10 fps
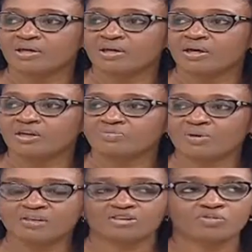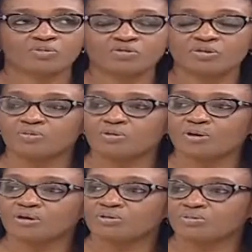as much as possible,
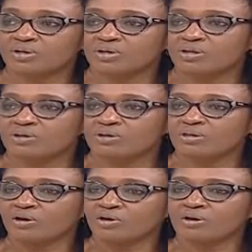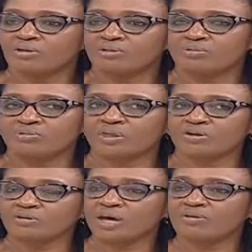they're
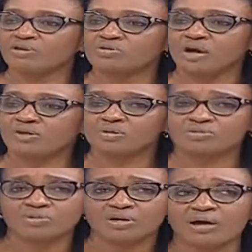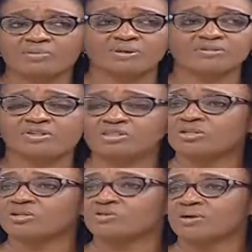not having to come and stitch
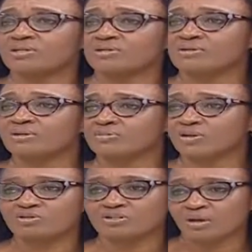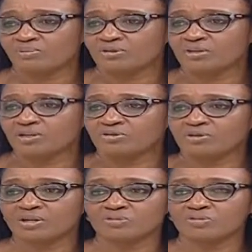and wait, because time is an issue.
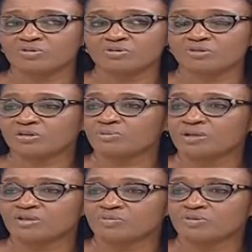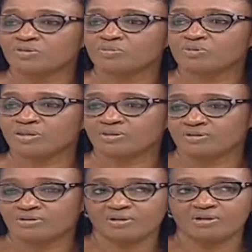Let's produce as much as possible
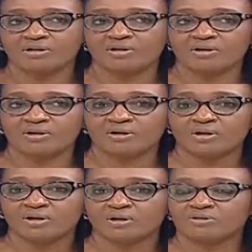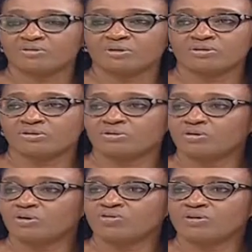that is
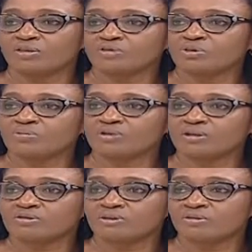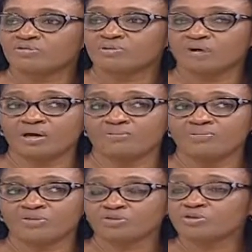all over the shops. Let's give
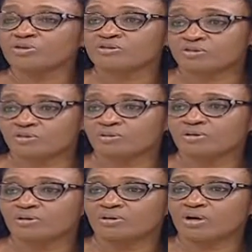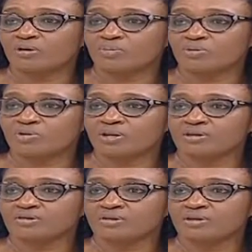stockists our
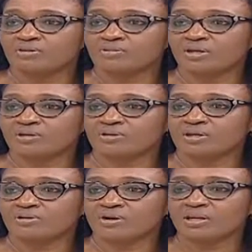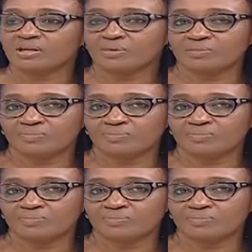products. And right now,